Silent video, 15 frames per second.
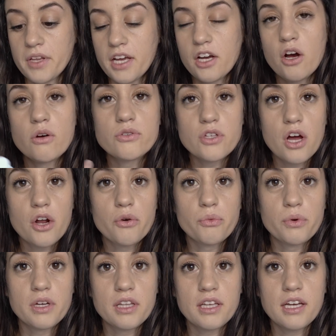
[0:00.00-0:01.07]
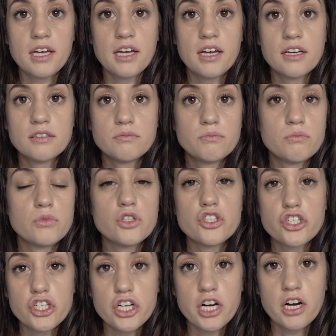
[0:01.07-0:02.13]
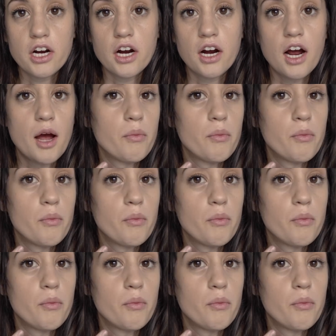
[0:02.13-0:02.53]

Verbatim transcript: It goes on really sheer.